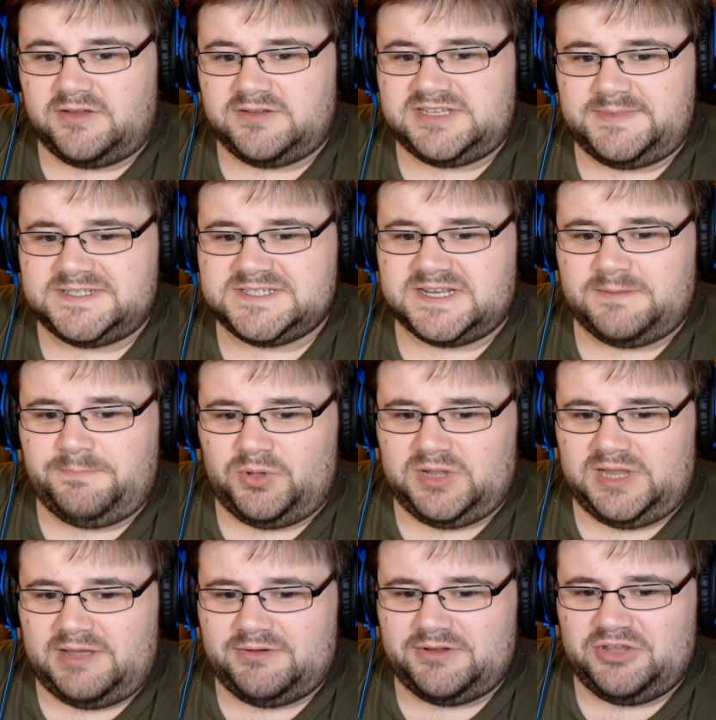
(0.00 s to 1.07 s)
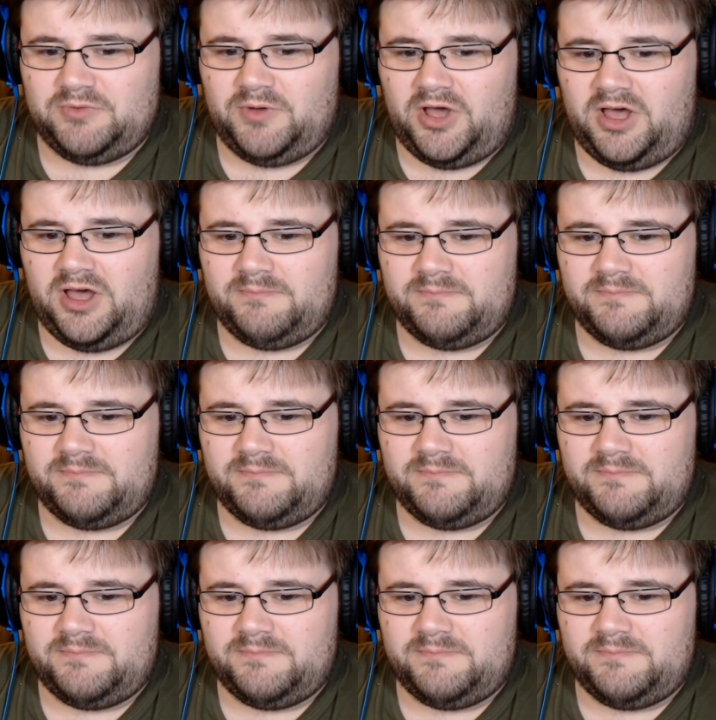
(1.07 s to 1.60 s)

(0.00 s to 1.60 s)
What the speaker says: tell me he's going to pull out a new arm.